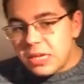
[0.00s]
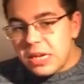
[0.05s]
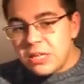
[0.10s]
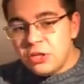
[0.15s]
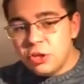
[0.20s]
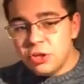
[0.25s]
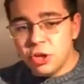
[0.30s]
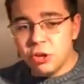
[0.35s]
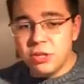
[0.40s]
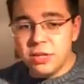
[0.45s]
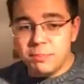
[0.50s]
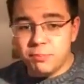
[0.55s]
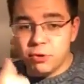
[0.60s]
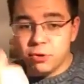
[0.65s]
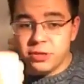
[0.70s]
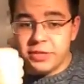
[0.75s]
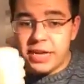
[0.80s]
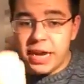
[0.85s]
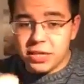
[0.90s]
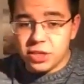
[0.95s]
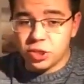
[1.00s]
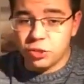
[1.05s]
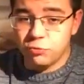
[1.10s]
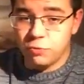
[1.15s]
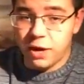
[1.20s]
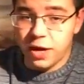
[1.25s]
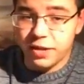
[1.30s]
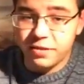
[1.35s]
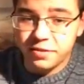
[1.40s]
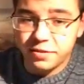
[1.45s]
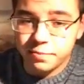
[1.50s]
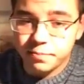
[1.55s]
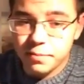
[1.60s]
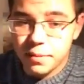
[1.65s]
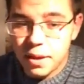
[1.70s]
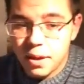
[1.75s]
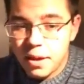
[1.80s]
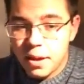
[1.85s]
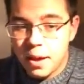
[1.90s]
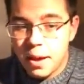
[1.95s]
Not only production-wise,
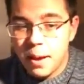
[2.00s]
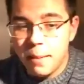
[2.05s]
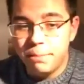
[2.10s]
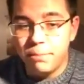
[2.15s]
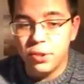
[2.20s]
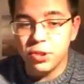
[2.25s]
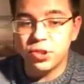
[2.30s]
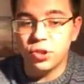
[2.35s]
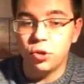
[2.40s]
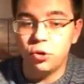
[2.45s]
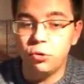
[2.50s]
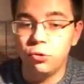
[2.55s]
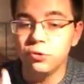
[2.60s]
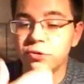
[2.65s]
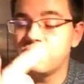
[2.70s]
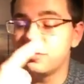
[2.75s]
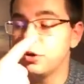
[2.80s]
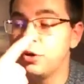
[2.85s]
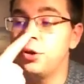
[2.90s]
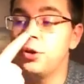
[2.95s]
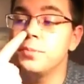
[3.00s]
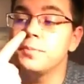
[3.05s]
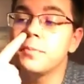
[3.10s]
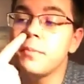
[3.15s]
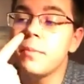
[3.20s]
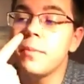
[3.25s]
but also